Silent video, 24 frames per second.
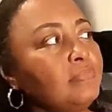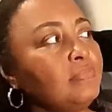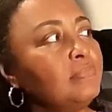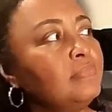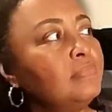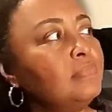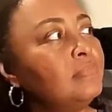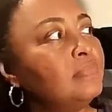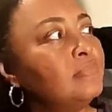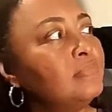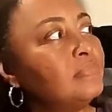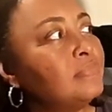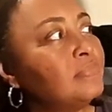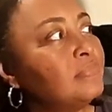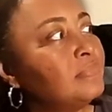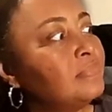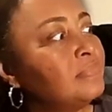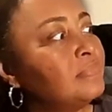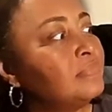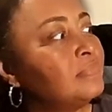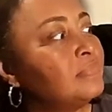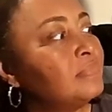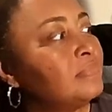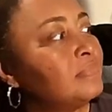
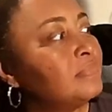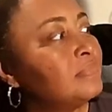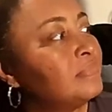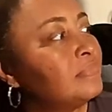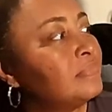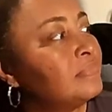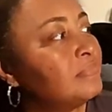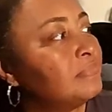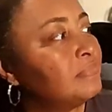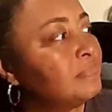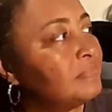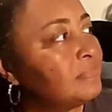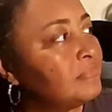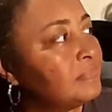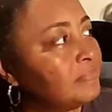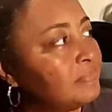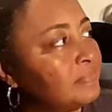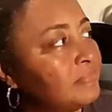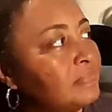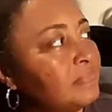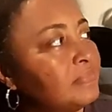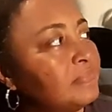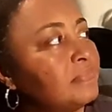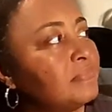
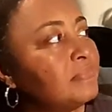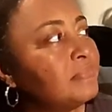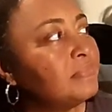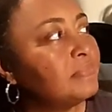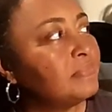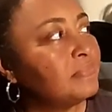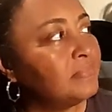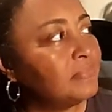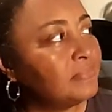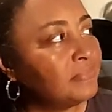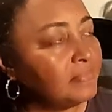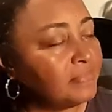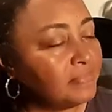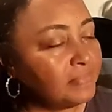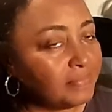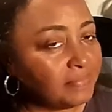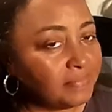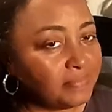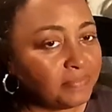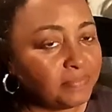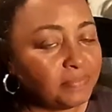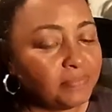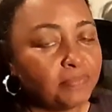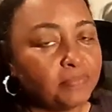
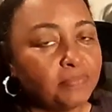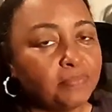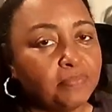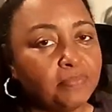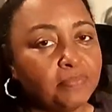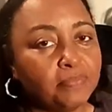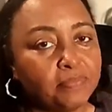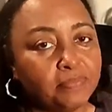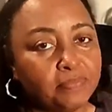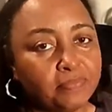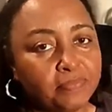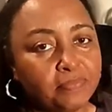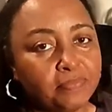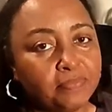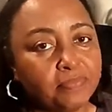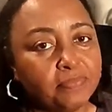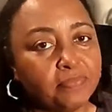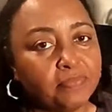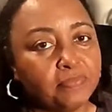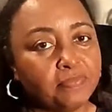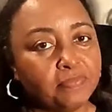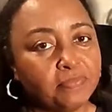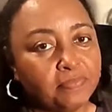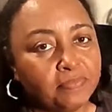
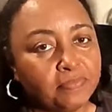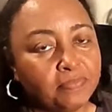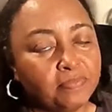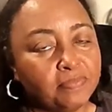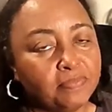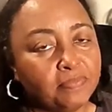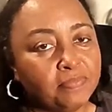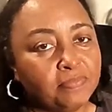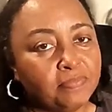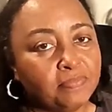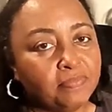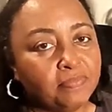(not speaking)